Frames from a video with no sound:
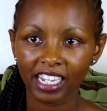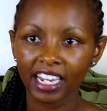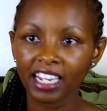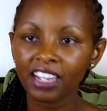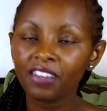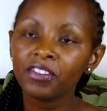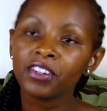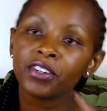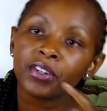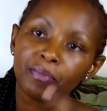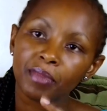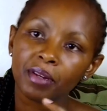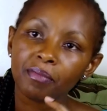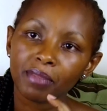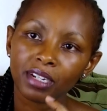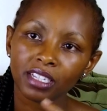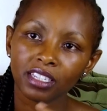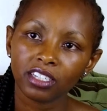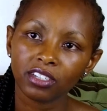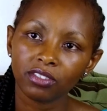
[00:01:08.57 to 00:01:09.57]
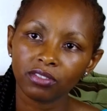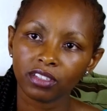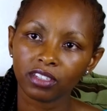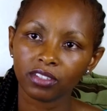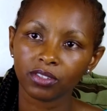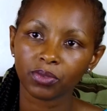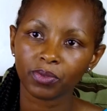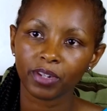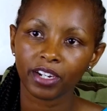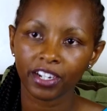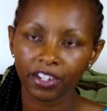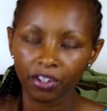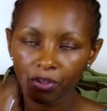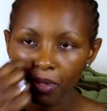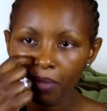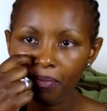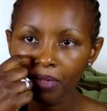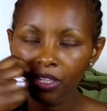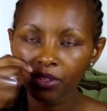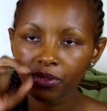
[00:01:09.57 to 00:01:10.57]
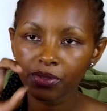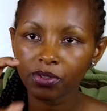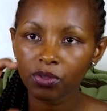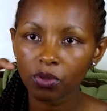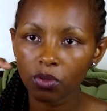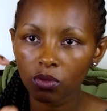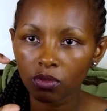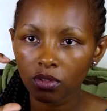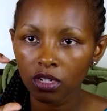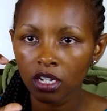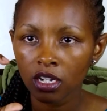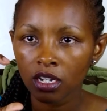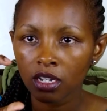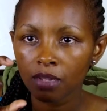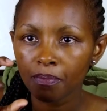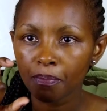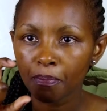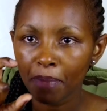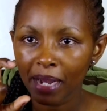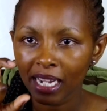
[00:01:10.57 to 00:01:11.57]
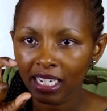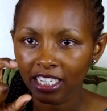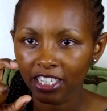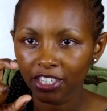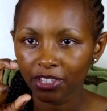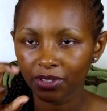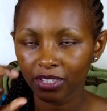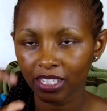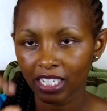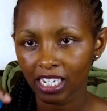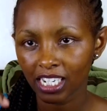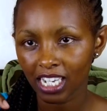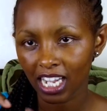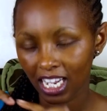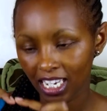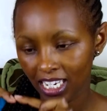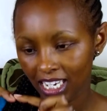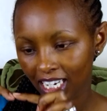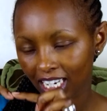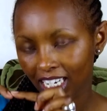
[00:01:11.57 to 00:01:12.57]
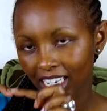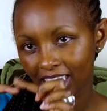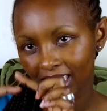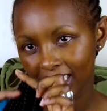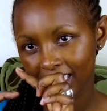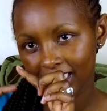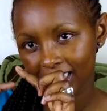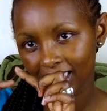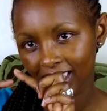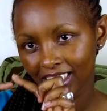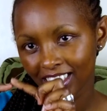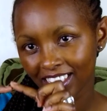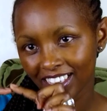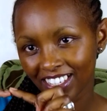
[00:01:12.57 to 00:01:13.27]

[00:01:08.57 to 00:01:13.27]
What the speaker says: I even remember the shoes I was wearing. Remember those butter shoes that had like a heel?